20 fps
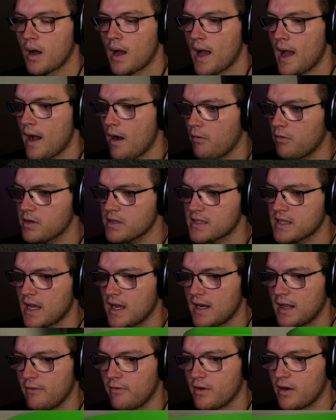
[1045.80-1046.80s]
How is
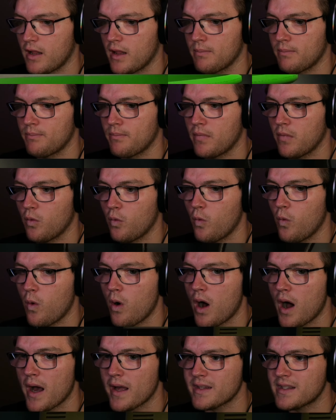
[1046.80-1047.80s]
that even a
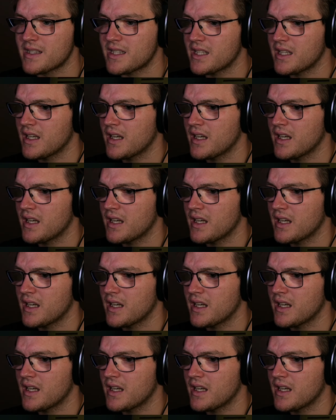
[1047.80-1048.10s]
what?